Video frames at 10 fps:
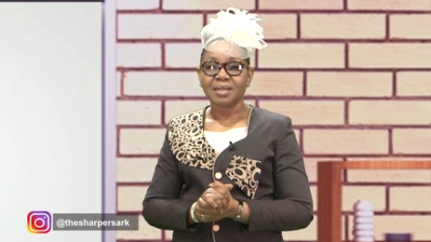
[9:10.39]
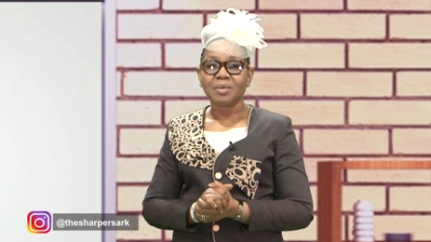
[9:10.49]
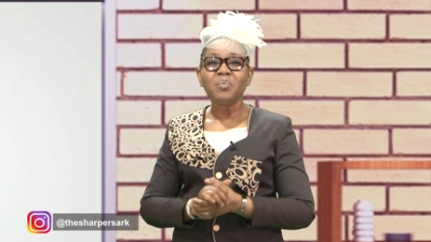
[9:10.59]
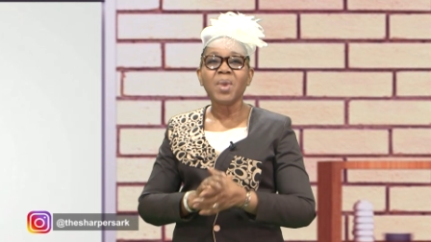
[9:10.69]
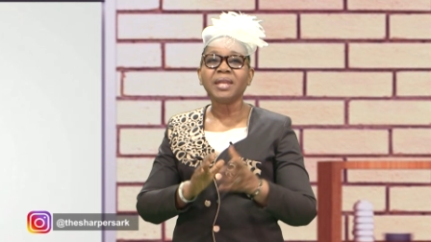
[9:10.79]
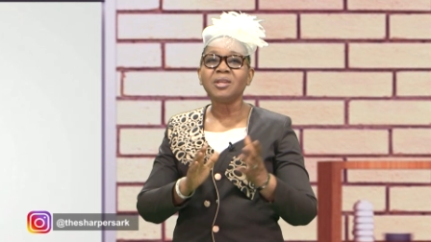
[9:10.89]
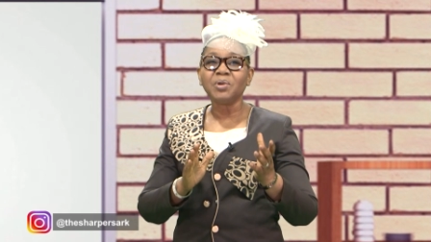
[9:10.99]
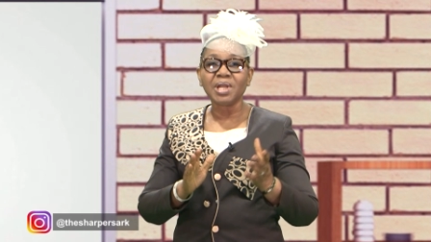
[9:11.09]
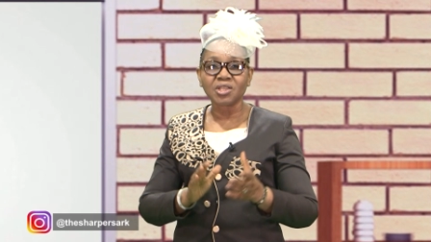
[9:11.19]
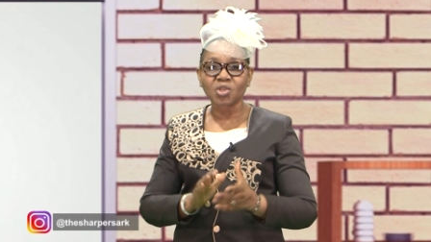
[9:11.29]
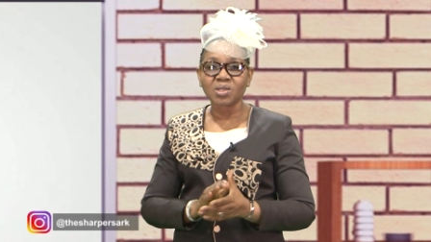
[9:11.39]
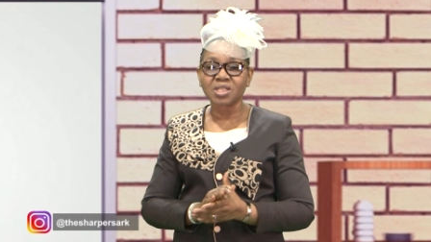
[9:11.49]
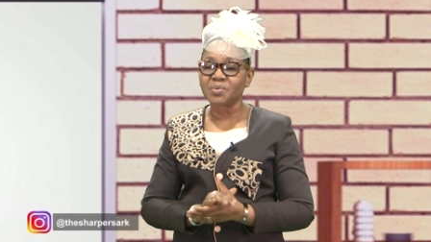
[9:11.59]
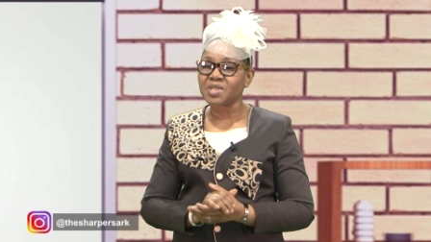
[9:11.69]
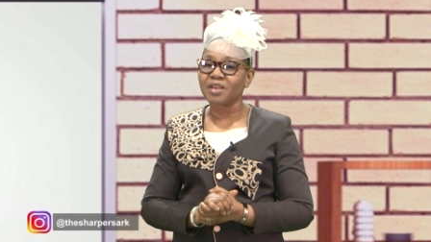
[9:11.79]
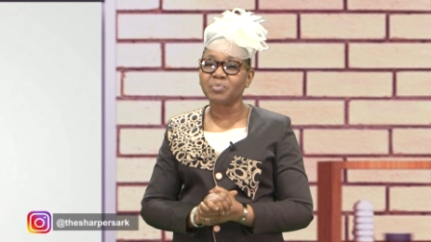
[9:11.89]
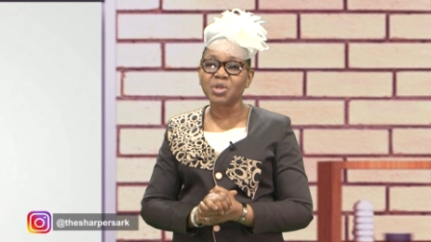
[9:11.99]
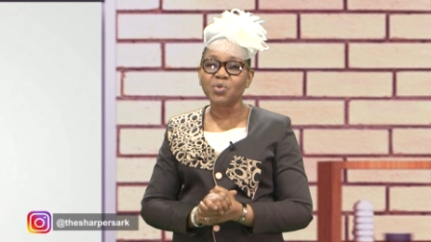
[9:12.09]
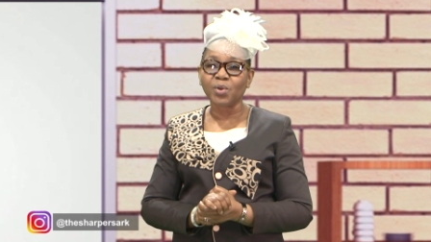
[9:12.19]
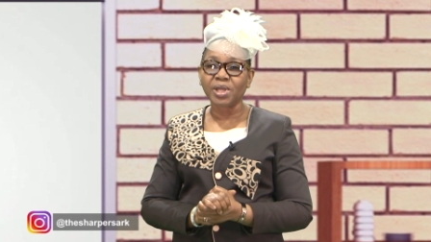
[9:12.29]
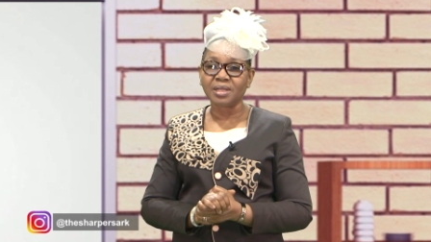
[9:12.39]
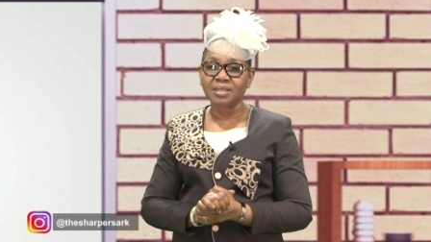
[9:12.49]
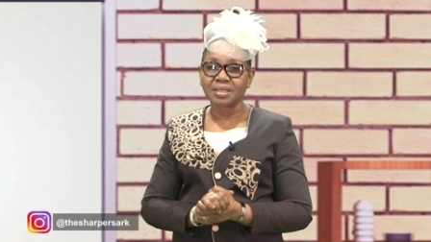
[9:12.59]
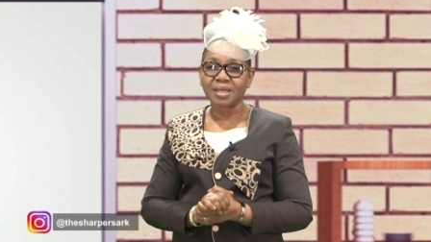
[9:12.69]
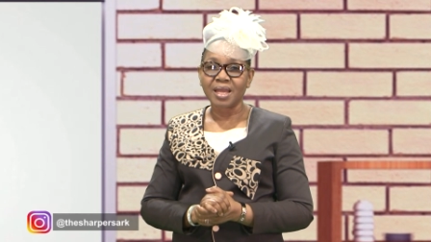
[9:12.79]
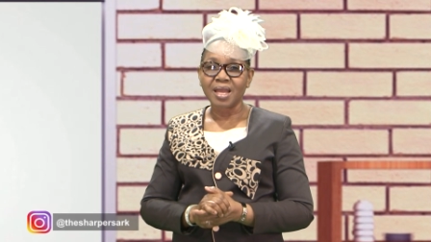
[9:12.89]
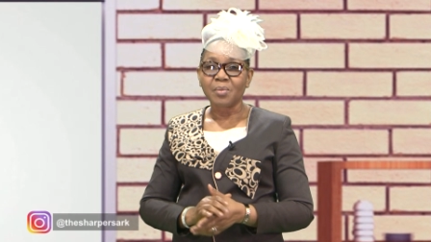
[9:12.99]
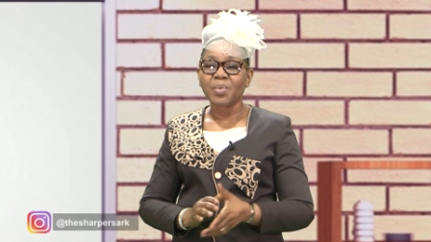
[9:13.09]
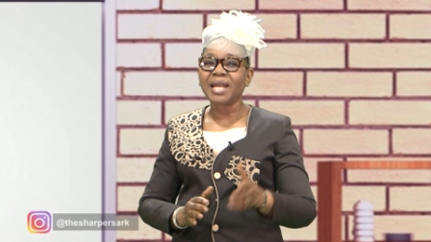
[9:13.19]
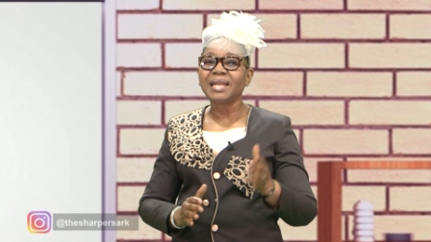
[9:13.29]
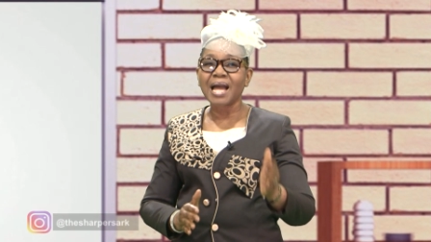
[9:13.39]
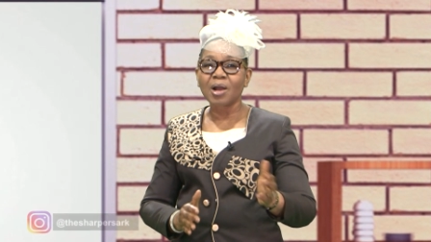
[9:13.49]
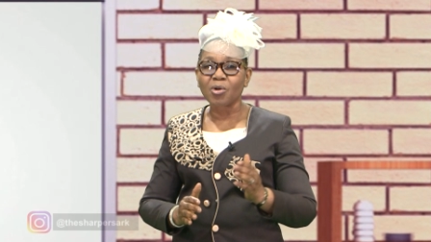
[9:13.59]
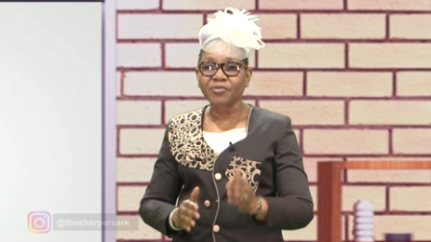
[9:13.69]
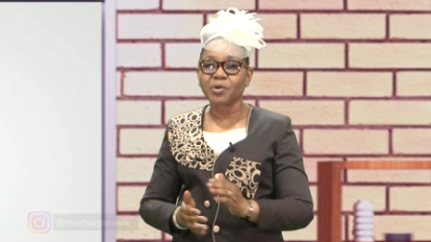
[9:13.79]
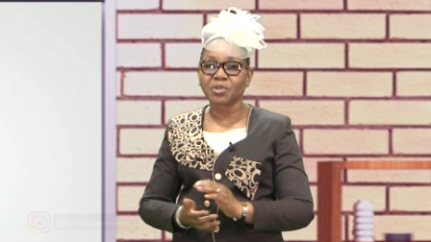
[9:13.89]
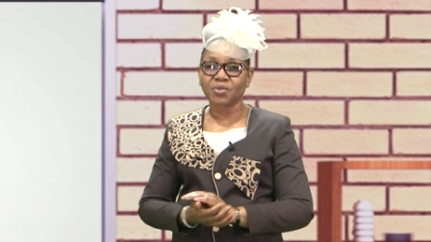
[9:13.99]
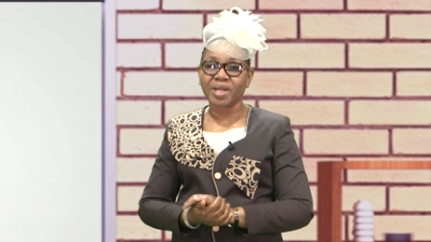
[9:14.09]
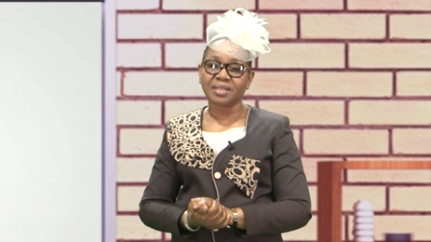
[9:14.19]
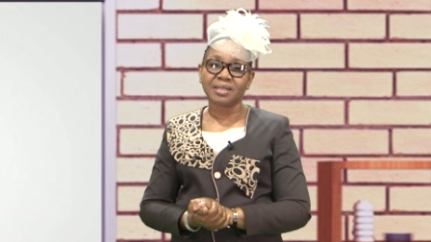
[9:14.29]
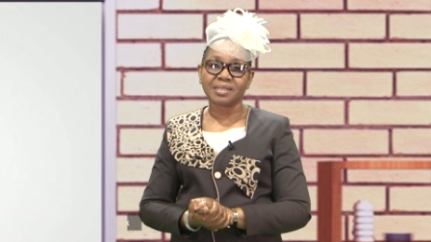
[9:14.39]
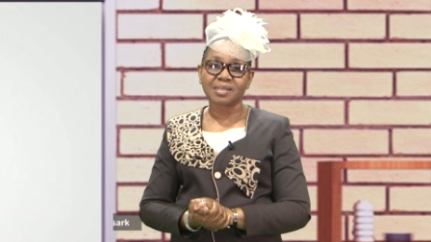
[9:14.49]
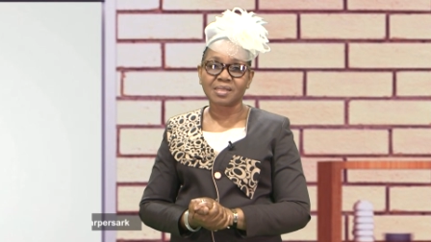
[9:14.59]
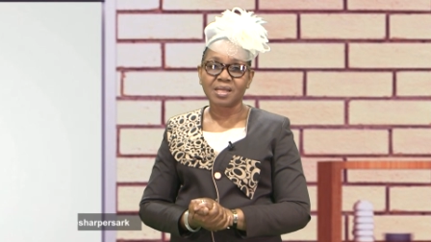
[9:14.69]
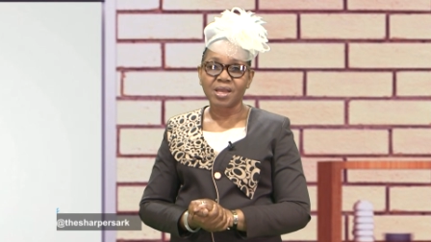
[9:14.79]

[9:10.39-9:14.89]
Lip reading: Many relationships have been ruined by lack of forthrightness.